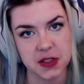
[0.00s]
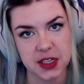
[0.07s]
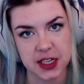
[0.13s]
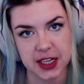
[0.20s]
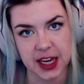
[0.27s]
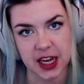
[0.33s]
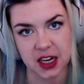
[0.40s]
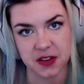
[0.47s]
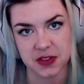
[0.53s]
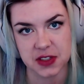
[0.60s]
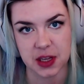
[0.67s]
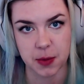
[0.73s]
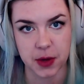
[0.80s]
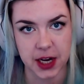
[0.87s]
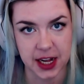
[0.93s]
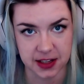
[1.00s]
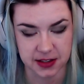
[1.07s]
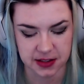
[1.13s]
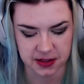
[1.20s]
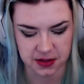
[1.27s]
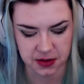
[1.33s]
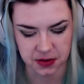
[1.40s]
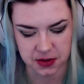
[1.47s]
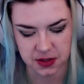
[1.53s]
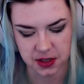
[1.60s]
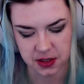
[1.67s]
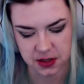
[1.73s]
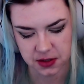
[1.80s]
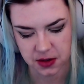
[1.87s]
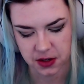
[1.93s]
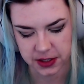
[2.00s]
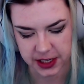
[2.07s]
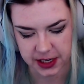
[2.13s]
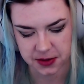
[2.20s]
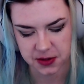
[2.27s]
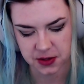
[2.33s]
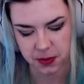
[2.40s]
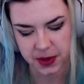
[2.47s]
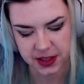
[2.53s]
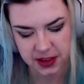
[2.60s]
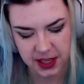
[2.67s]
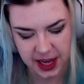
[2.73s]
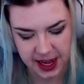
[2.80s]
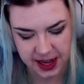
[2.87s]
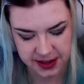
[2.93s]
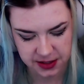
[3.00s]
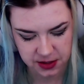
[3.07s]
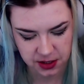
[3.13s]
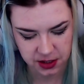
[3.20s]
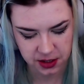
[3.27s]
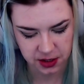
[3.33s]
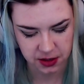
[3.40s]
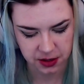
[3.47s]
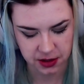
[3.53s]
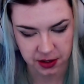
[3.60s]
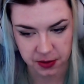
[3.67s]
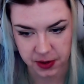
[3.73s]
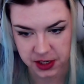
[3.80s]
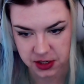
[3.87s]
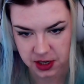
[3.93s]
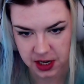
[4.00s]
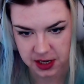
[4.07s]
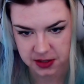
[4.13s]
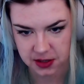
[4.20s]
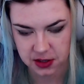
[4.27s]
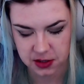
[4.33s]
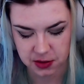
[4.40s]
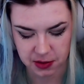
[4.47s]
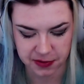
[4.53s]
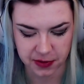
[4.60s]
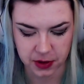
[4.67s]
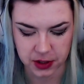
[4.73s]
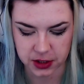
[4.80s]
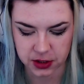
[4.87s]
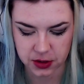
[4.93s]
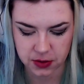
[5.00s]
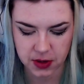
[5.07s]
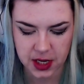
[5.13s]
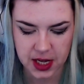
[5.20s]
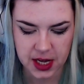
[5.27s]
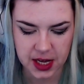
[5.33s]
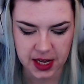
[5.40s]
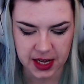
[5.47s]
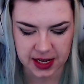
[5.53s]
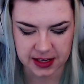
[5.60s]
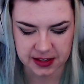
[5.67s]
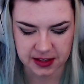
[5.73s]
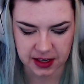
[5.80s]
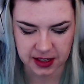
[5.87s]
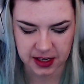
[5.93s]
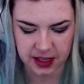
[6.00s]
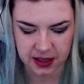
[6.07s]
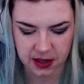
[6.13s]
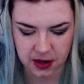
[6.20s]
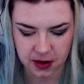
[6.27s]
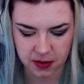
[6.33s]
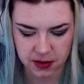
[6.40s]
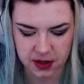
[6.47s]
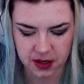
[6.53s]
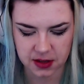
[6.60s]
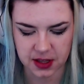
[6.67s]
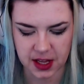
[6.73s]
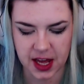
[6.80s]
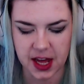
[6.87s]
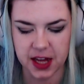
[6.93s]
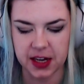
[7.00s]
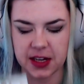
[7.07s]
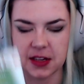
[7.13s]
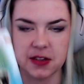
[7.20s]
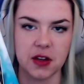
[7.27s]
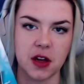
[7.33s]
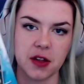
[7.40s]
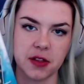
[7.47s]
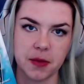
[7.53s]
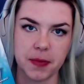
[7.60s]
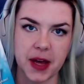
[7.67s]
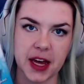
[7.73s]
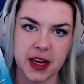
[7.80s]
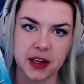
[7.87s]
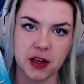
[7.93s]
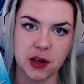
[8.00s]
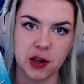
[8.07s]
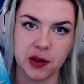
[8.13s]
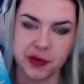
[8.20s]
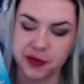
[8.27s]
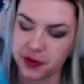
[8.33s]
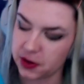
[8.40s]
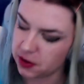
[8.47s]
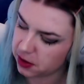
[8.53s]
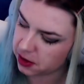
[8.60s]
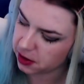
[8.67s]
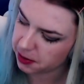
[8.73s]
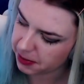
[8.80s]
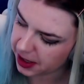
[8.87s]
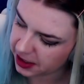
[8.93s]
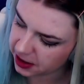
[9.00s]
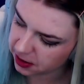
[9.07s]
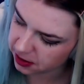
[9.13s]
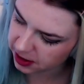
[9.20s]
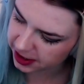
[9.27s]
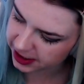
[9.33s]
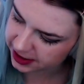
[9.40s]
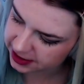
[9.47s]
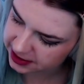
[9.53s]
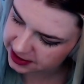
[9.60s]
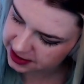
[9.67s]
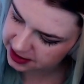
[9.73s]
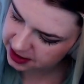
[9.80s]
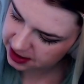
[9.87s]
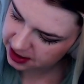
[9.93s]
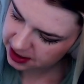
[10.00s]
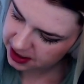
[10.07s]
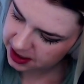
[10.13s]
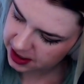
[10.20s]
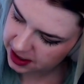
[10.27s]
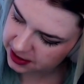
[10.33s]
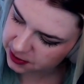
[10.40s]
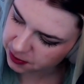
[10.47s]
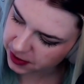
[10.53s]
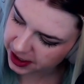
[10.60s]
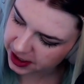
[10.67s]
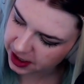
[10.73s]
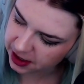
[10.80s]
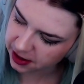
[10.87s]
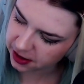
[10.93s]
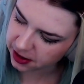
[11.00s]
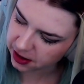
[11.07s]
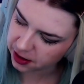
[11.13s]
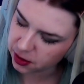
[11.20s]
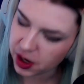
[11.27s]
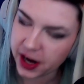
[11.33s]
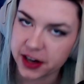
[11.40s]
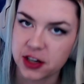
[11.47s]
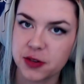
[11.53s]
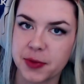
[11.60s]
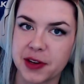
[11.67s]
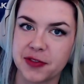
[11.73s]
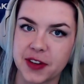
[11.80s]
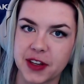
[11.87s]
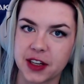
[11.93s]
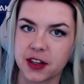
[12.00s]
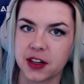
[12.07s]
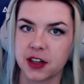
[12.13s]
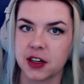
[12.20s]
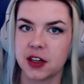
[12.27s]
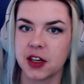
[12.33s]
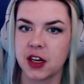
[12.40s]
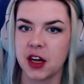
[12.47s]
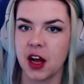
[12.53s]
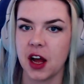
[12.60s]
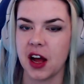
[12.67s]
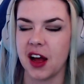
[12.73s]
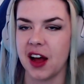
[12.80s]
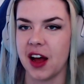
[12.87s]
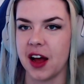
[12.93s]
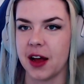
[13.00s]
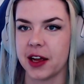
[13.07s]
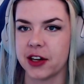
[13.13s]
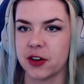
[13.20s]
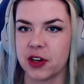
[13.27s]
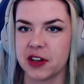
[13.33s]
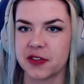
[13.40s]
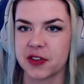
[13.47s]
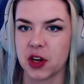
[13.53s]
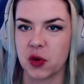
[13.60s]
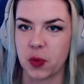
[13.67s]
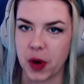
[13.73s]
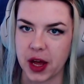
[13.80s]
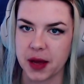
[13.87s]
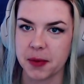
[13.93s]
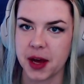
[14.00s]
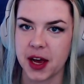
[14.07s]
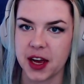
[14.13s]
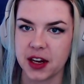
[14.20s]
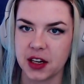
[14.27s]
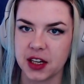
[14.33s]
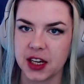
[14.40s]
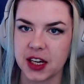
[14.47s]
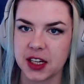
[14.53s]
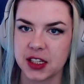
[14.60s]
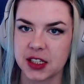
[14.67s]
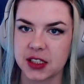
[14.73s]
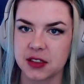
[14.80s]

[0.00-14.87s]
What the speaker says: it again if someone else has used it? Okay, so what the asker or the question asker is referring to is the key code that is on the back of your manual. Like it's right here under my finger. I don't even know why I'm hiding it,